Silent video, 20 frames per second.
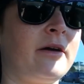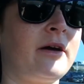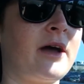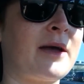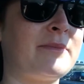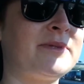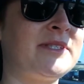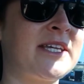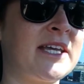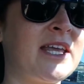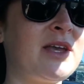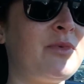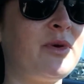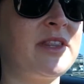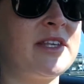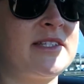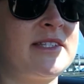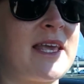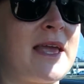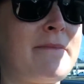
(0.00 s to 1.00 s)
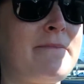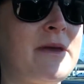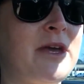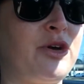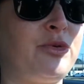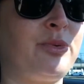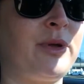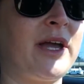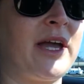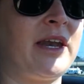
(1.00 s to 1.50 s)
I'm sticking with the same
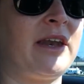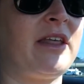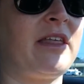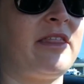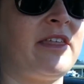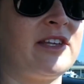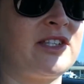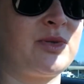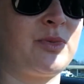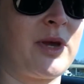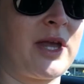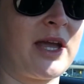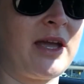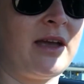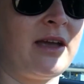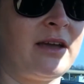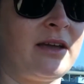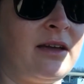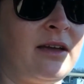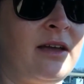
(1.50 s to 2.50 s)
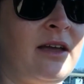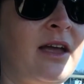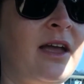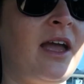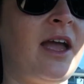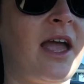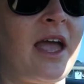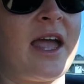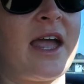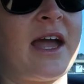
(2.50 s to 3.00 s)
meal plan this week,
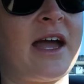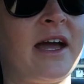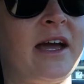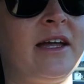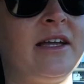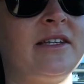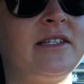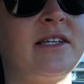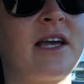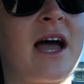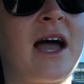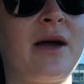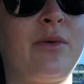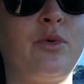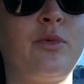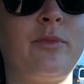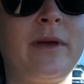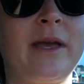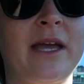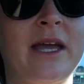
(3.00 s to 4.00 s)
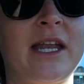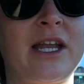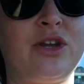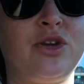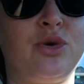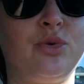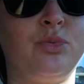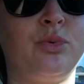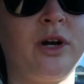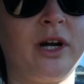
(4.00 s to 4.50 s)
and I will be getting
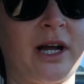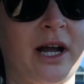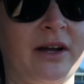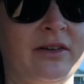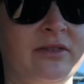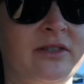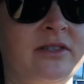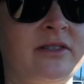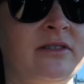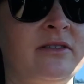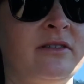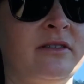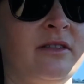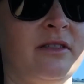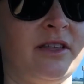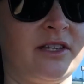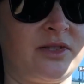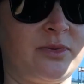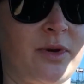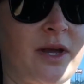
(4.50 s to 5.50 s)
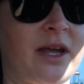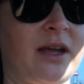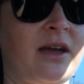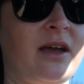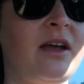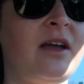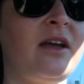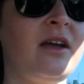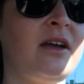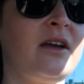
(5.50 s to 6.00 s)
new workouts this week.
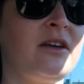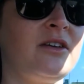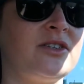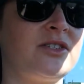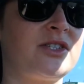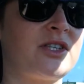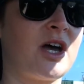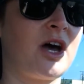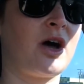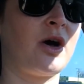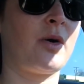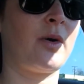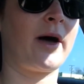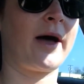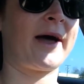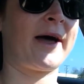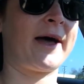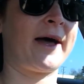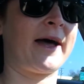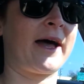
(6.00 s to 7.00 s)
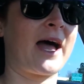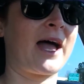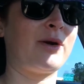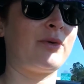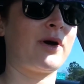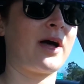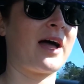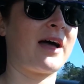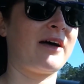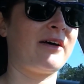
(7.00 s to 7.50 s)
So I
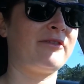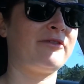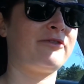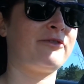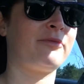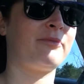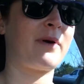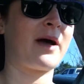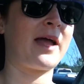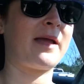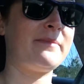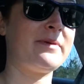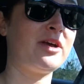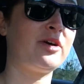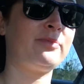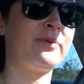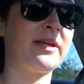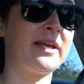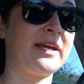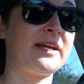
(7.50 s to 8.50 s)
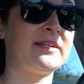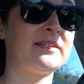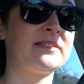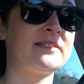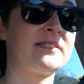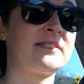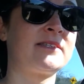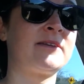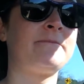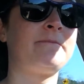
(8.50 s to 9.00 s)
will have my meal
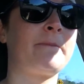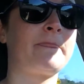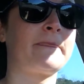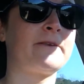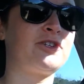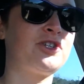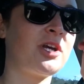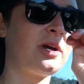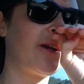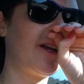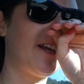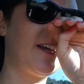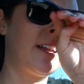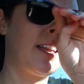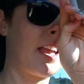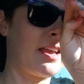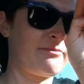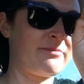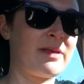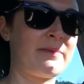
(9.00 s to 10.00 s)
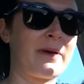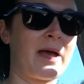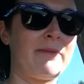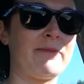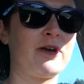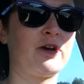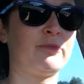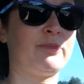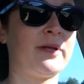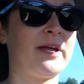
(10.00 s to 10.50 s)
plans. She already gave me my
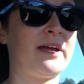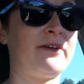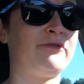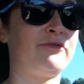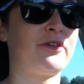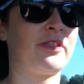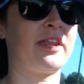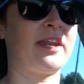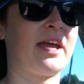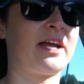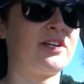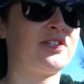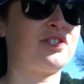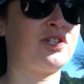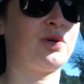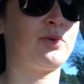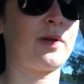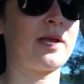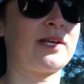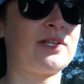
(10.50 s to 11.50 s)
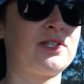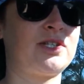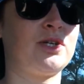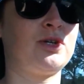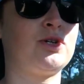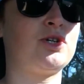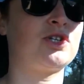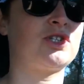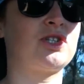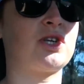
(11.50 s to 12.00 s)
meal plan for the next 2 weeks
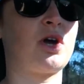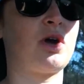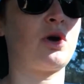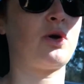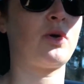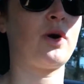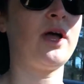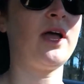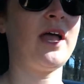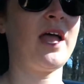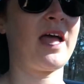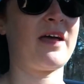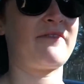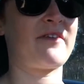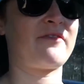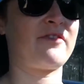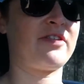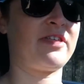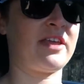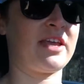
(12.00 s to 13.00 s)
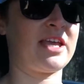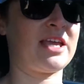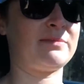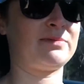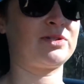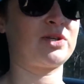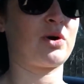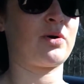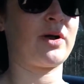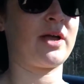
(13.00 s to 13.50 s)
too, just so if everything
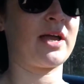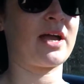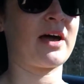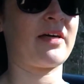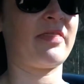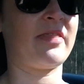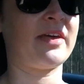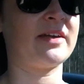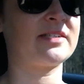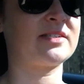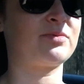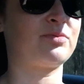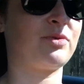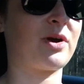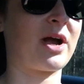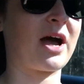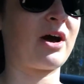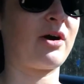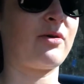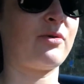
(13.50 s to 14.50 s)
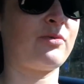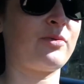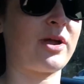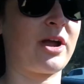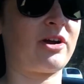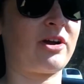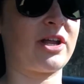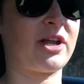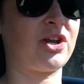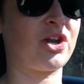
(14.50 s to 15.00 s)
keeps going on this route,
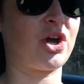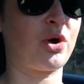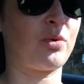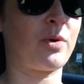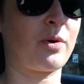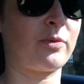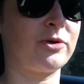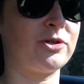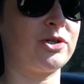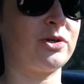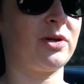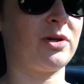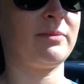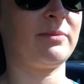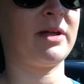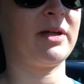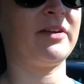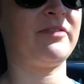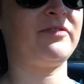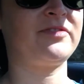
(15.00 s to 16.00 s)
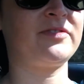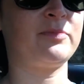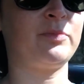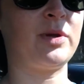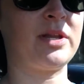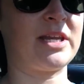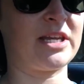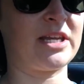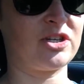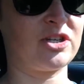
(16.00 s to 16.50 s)
we already know what we're doing, but if
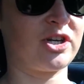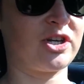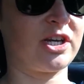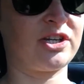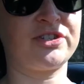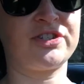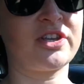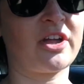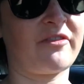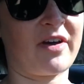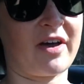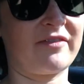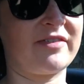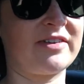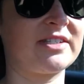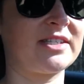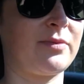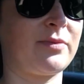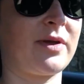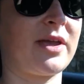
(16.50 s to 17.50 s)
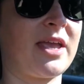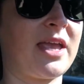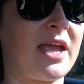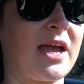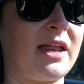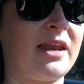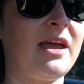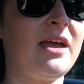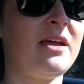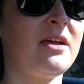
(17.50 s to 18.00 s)
we need to change stuff, obviously we
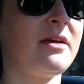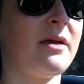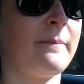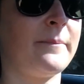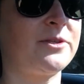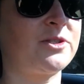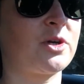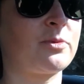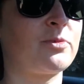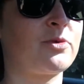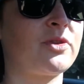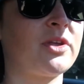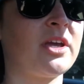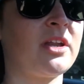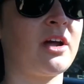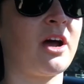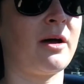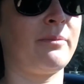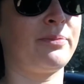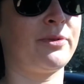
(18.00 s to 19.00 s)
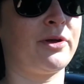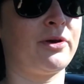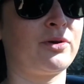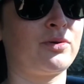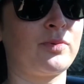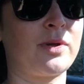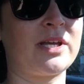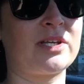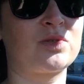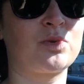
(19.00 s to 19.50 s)
can. So I'm only gonna upload
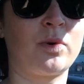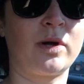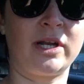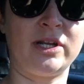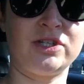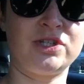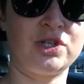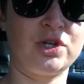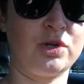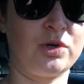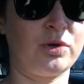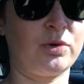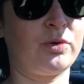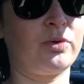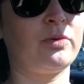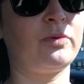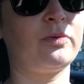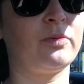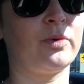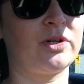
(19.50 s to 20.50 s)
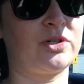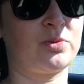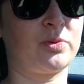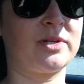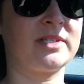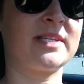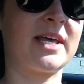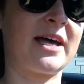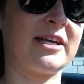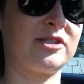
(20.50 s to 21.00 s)
weeks 1 and 2, which
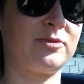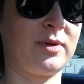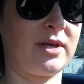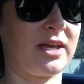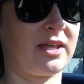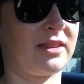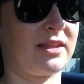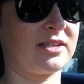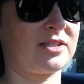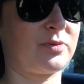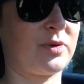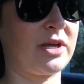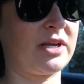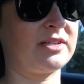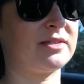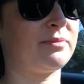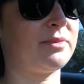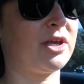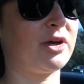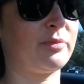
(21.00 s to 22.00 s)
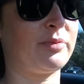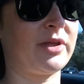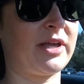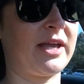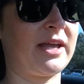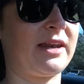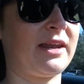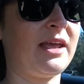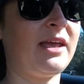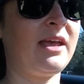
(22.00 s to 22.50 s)
was last week and this week's meal plan.